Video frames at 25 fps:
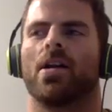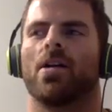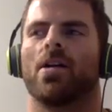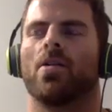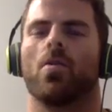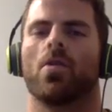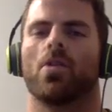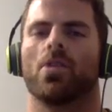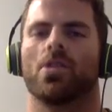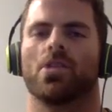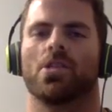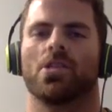
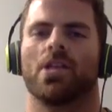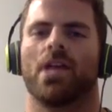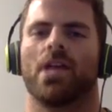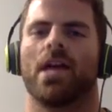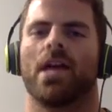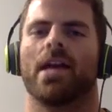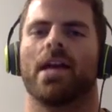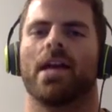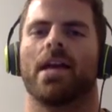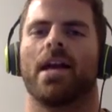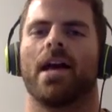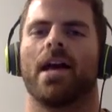or just
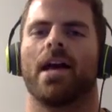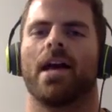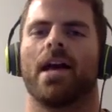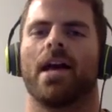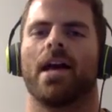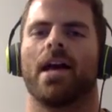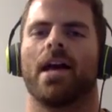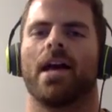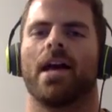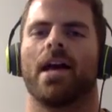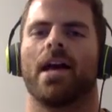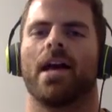hanging
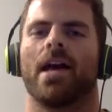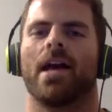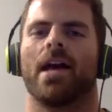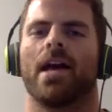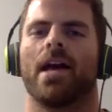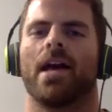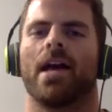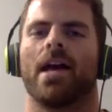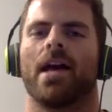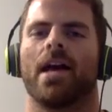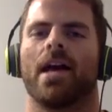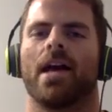out,
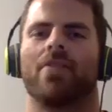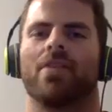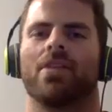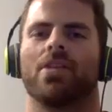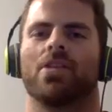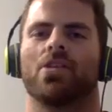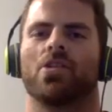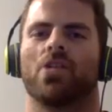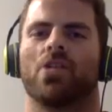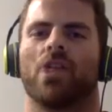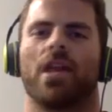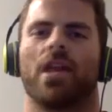
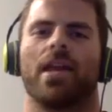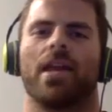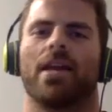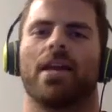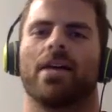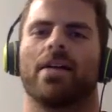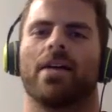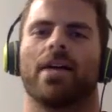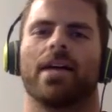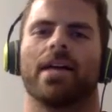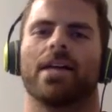driving to training.